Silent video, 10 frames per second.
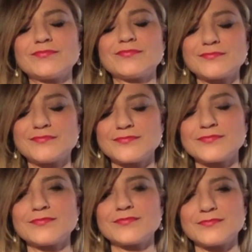
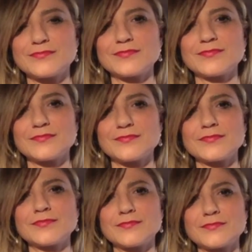
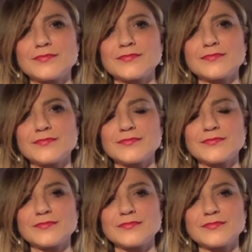
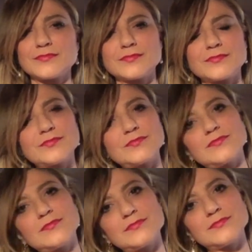
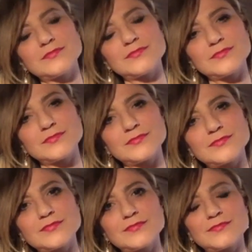
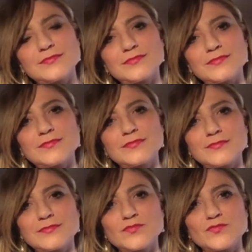
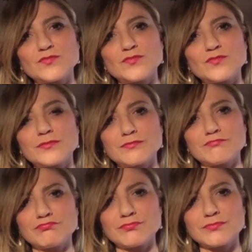
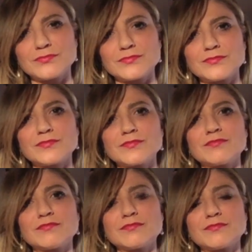
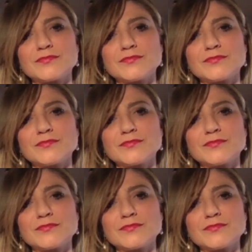[no speech]